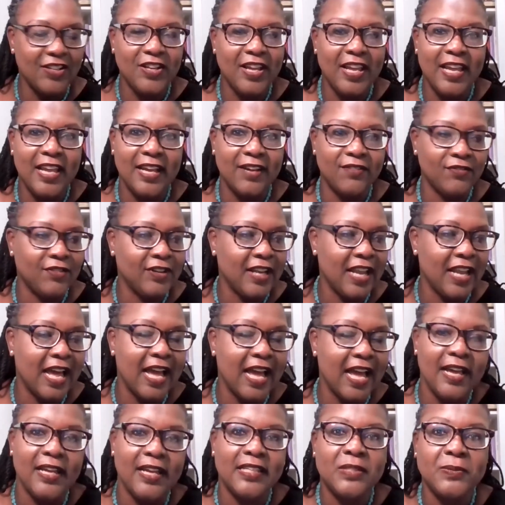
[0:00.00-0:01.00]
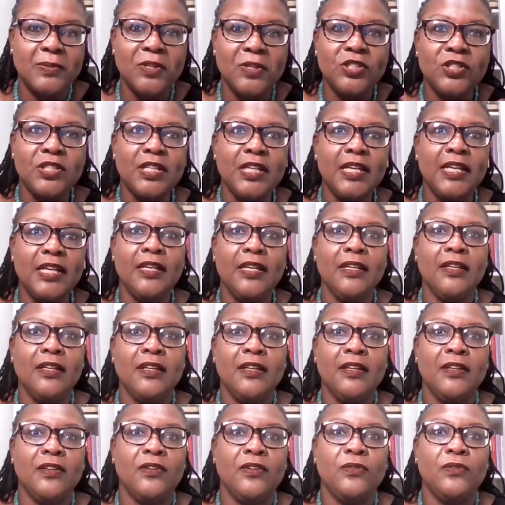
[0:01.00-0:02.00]
you can't rely, especially
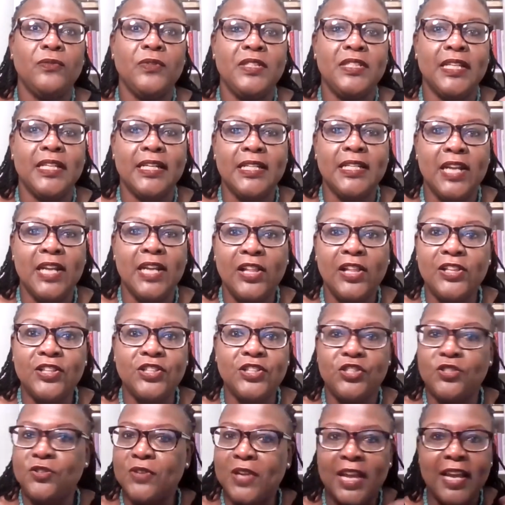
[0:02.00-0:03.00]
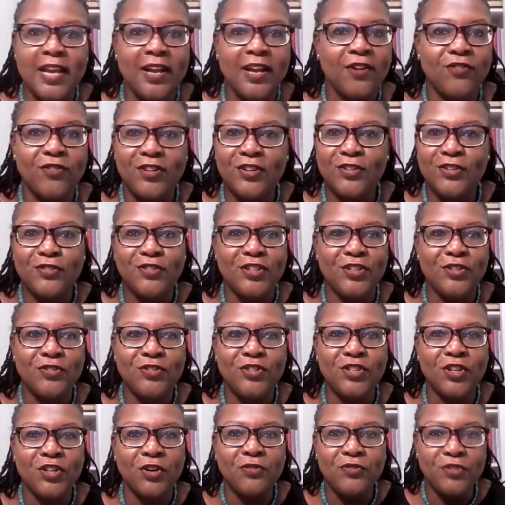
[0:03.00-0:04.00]
with technology. You can't, you, you
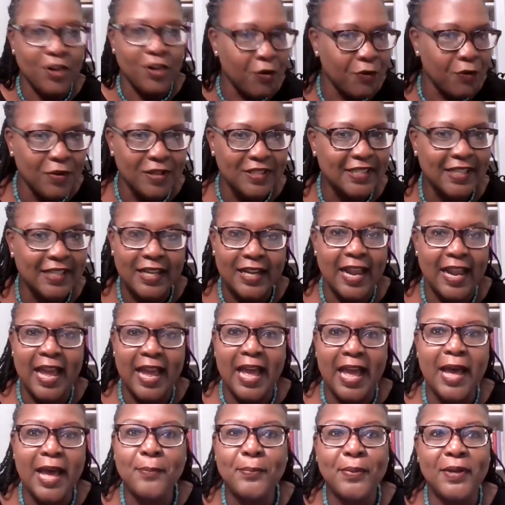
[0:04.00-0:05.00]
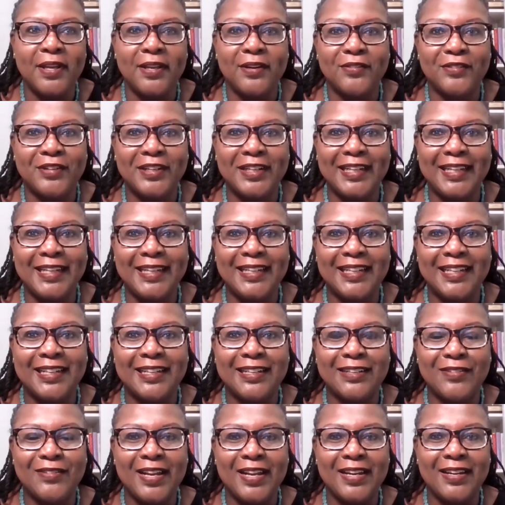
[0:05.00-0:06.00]
don't know what's going to happen, right? No uh,
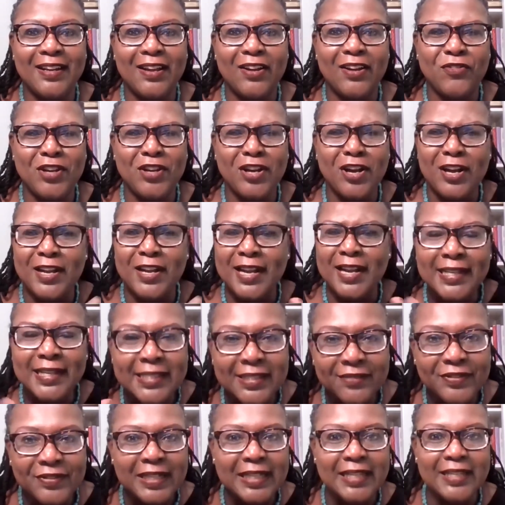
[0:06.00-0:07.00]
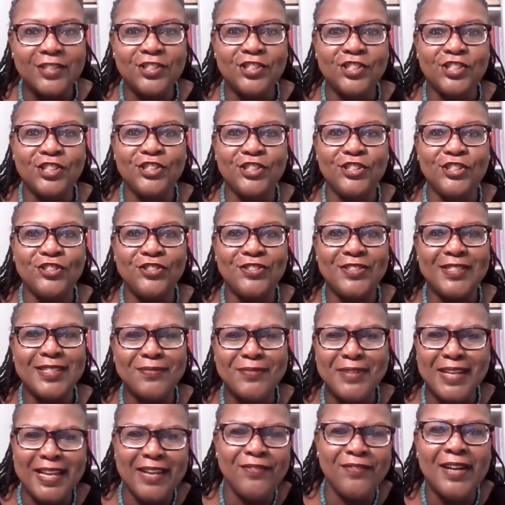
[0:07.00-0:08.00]
idea. Um, connectivity issues. I
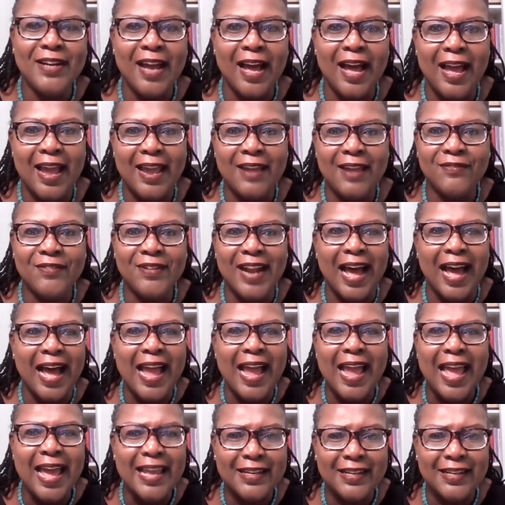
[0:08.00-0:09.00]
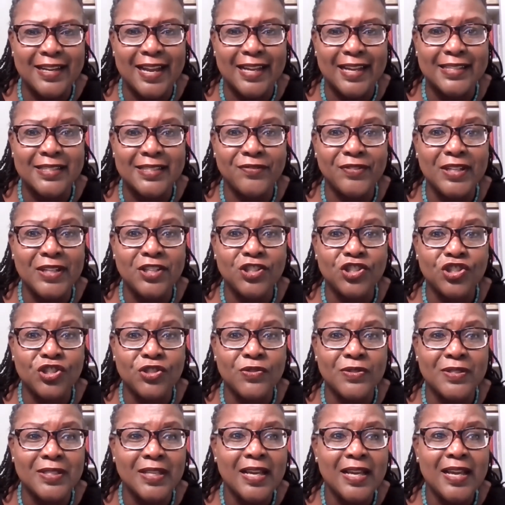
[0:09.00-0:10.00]
mean, even even I had connectivity issues.
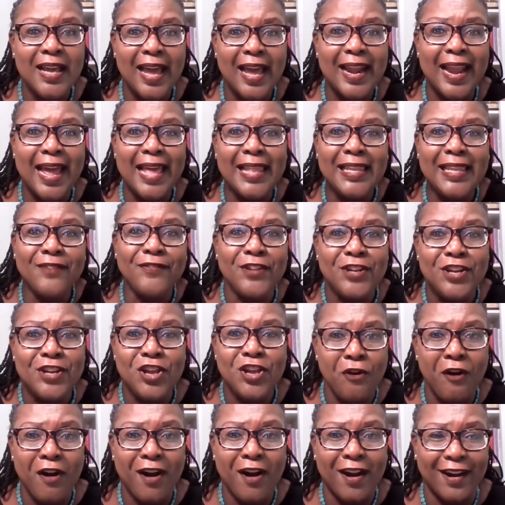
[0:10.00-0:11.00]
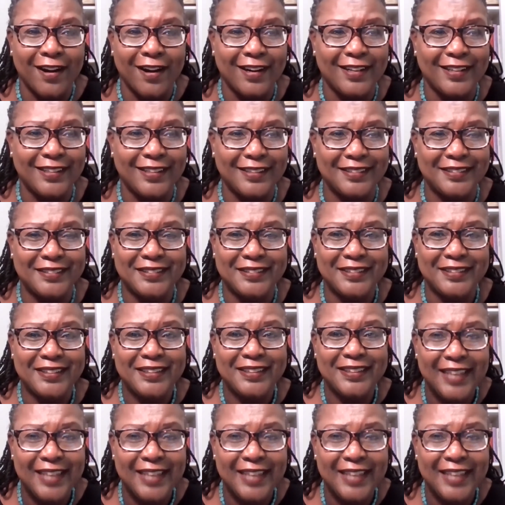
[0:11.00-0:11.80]
I'm, I'm I live in New York. I'm